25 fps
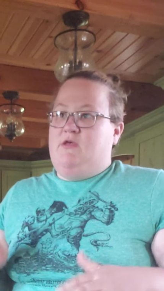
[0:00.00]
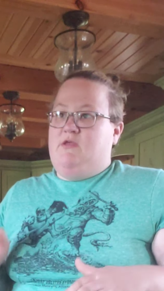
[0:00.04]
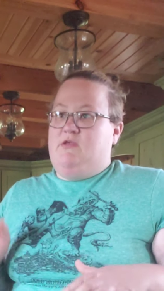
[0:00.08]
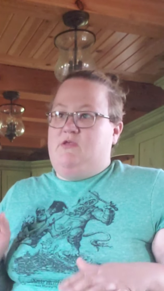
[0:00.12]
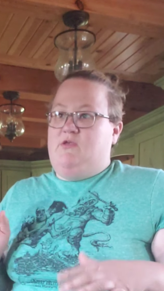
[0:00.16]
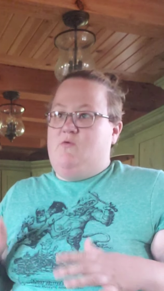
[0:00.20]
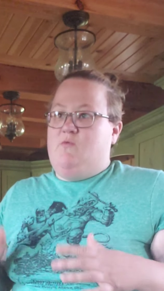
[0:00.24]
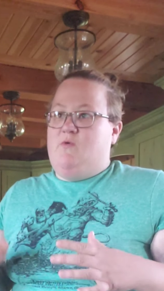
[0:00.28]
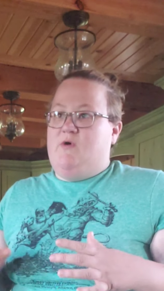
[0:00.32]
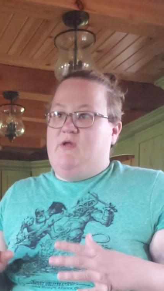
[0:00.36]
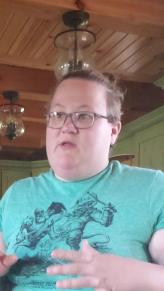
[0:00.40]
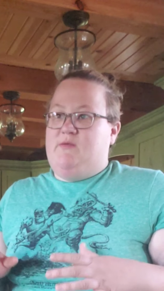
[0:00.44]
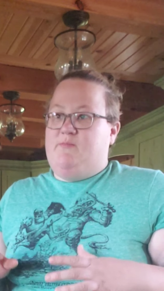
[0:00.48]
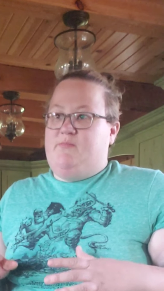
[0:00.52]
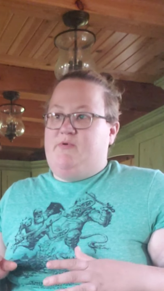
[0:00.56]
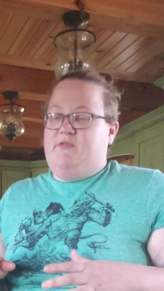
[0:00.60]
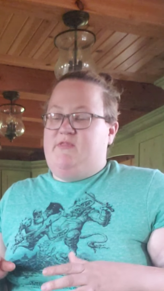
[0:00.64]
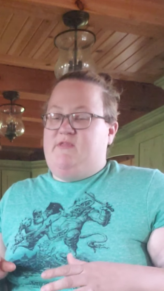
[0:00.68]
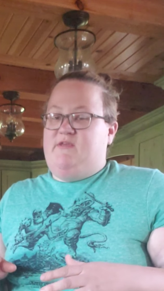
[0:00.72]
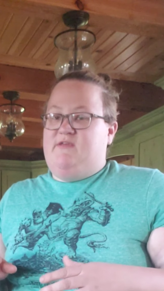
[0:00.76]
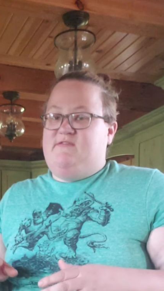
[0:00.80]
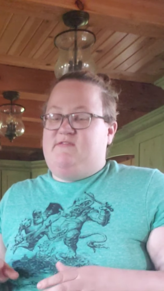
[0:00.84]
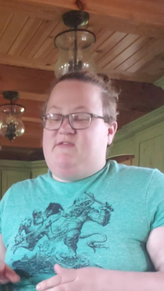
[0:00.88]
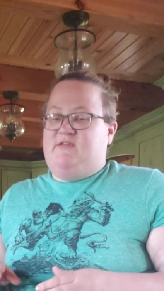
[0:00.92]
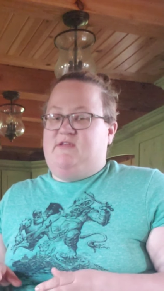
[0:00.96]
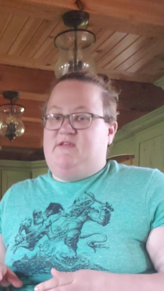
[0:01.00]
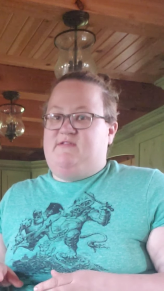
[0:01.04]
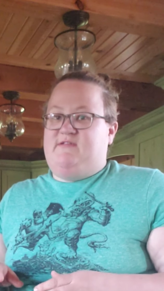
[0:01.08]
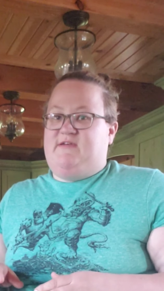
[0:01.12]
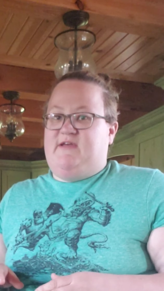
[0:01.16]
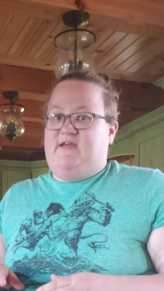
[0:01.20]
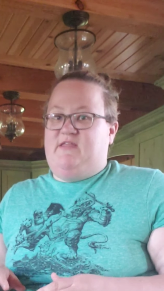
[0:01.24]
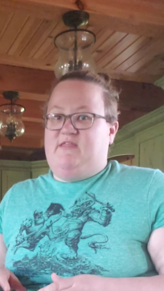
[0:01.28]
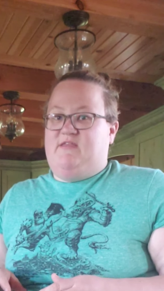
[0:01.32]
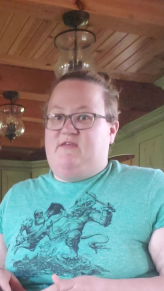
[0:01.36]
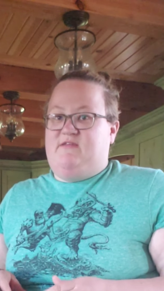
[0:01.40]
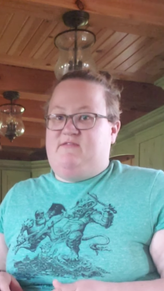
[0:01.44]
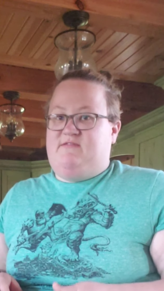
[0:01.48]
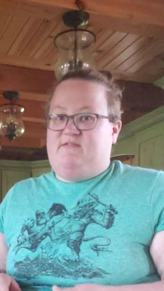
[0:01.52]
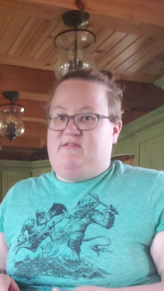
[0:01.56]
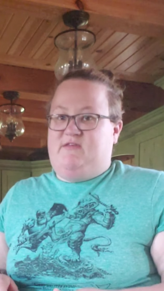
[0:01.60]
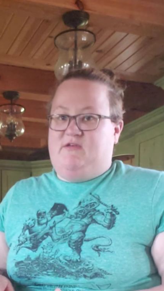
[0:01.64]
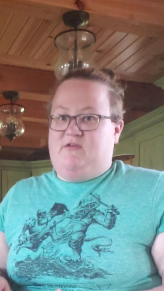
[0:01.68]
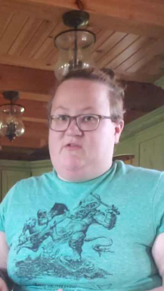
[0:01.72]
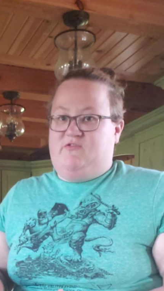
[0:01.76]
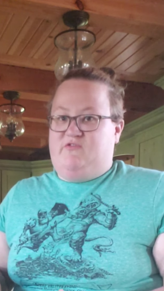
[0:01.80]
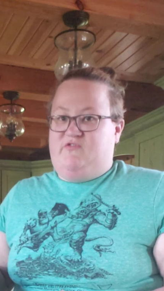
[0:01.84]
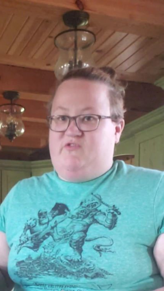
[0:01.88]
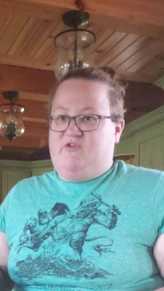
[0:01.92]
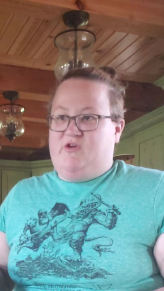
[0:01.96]
you want to put these in a tightly
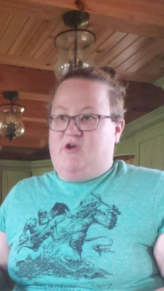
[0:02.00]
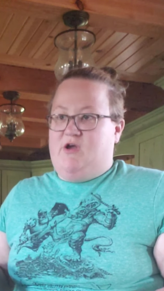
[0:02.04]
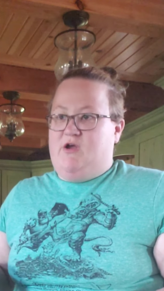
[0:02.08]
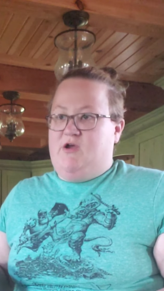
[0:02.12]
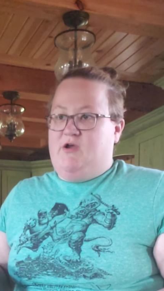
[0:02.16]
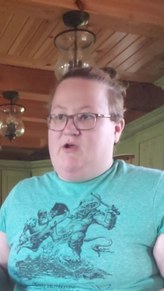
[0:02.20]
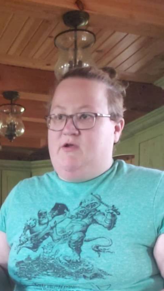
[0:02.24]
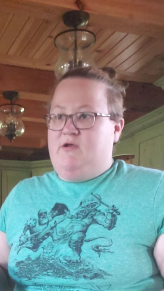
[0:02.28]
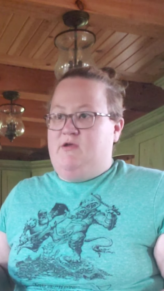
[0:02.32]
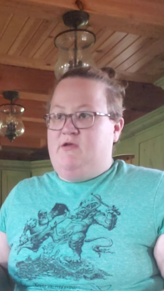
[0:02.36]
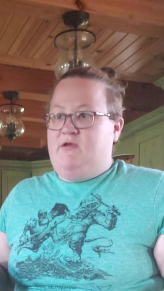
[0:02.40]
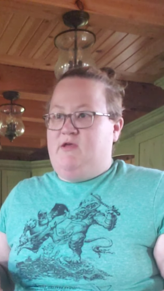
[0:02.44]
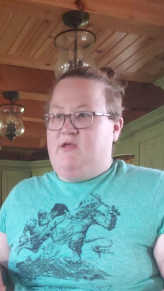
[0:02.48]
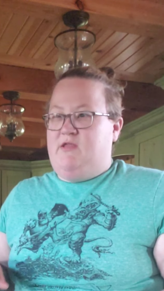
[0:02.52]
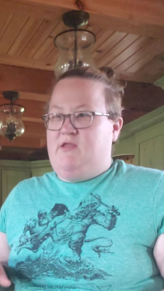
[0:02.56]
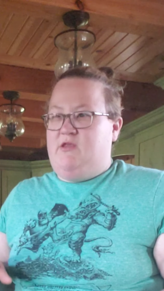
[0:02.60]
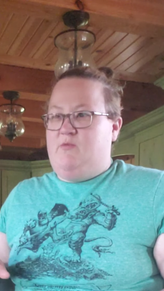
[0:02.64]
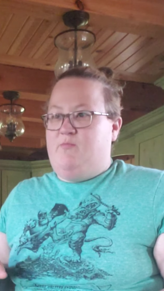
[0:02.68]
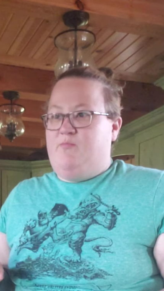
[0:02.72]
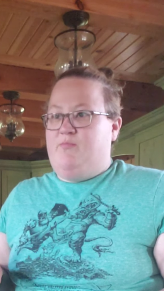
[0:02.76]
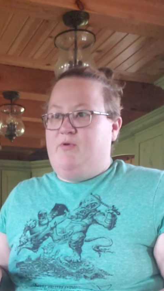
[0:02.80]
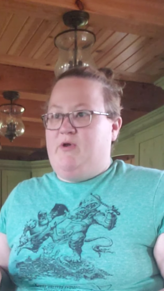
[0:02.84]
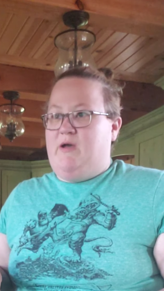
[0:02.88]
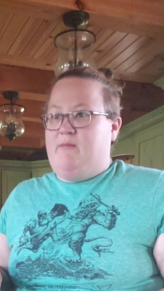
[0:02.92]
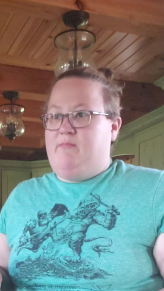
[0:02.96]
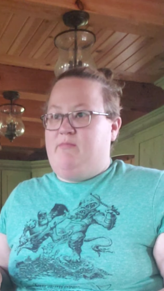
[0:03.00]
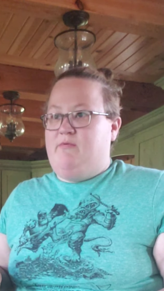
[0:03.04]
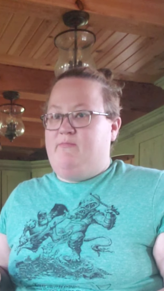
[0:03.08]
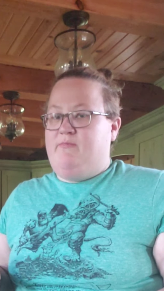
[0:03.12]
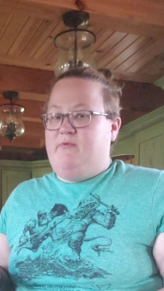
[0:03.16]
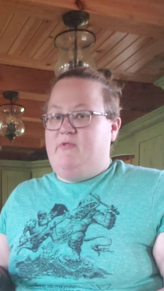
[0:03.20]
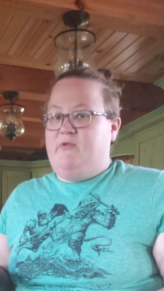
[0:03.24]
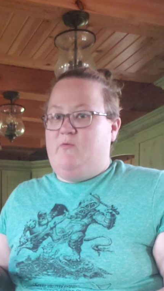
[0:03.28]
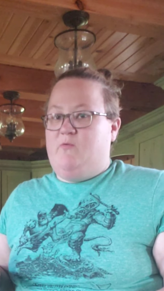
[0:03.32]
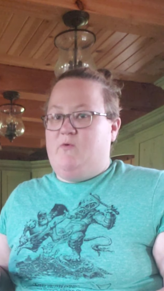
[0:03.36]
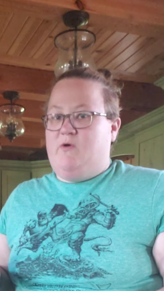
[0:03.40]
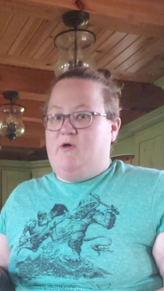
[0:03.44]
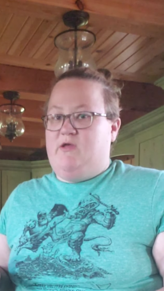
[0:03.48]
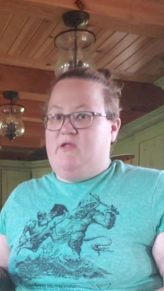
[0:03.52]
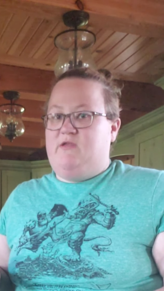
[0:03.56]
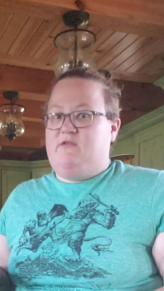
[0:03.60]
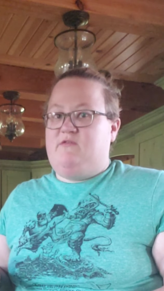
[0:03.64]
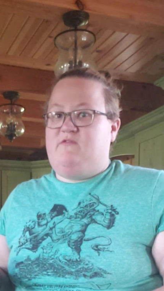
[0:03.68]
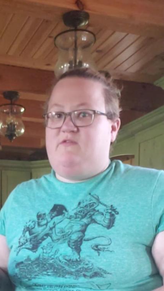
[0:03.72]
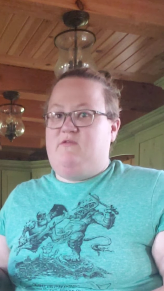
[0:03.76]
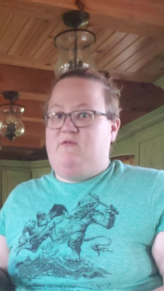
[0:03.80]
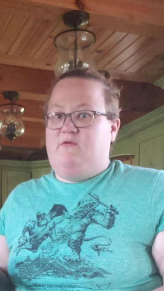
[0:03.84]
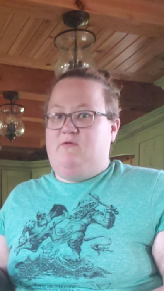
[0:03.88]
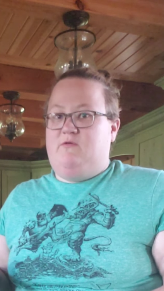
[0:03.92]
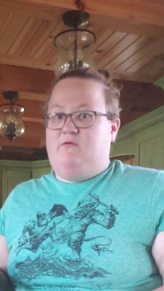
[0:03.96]
sealed jar and you probably want
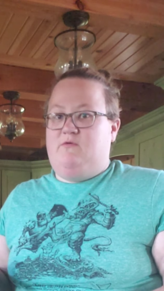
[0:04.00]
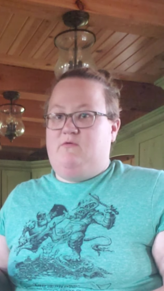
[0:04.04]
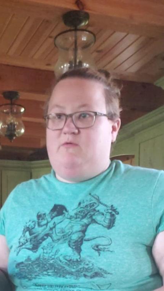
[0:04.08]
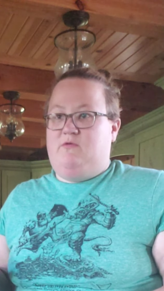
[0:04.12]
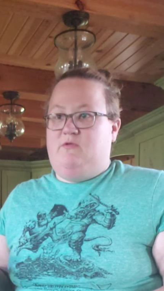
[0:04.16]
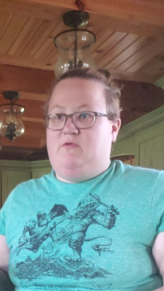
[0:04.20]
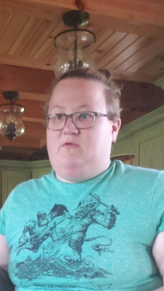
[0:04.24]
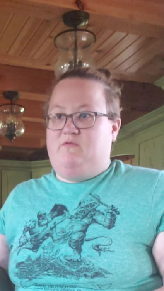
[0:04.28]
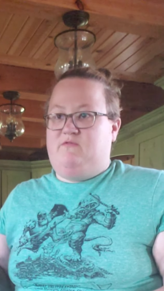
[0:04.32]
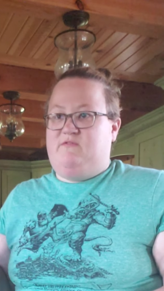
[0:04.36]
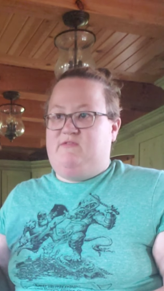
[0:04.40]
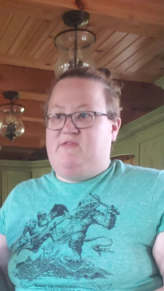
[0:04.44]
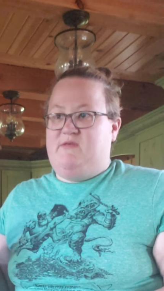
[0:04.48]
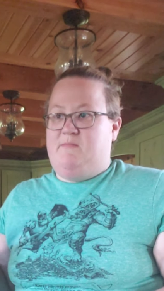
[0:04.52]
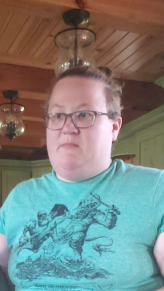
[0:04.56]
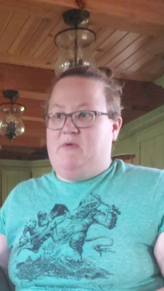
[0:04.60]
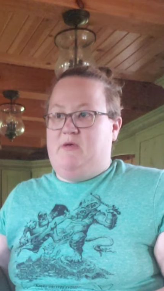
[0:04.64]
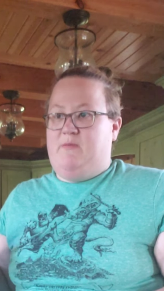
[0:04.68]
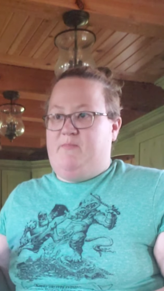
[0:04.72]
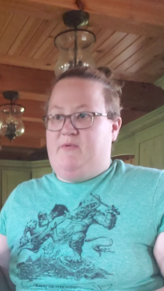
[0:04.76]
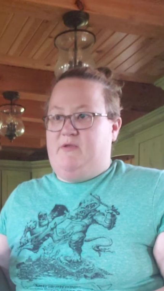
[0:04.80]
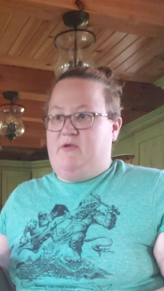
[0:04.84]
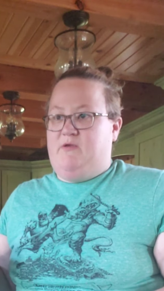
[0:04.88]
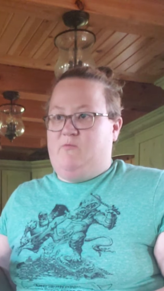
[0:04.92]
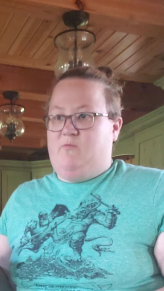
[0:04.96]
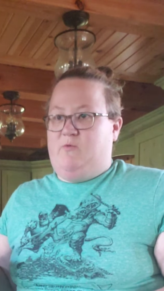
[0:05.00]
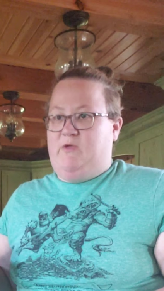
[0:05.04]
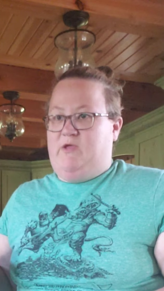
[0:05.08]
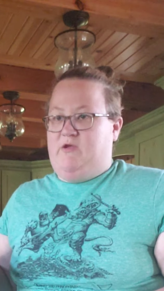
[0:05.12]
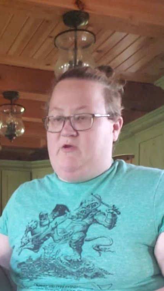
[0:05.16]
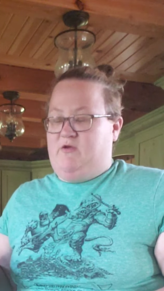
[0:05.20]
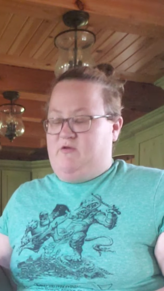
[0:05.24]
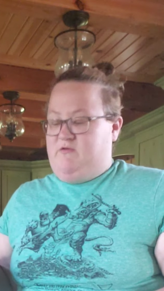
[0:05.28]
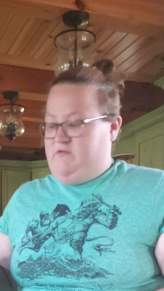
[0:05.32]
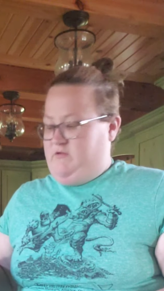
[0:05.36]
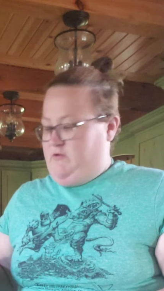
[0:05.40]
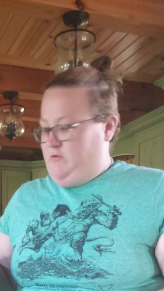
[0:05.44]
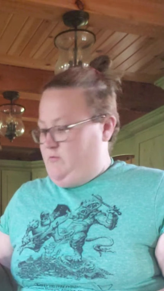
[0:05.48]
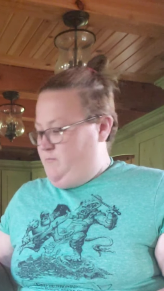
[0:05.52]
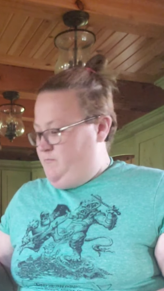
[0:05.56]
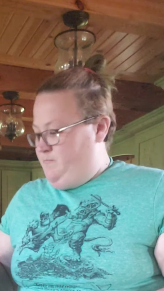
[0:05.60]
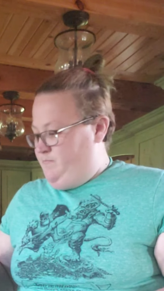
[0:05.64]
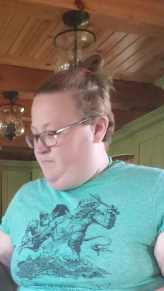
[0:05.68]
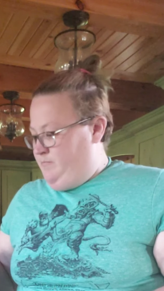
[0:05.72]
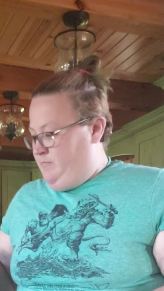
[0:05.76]
to use them up in a week or two.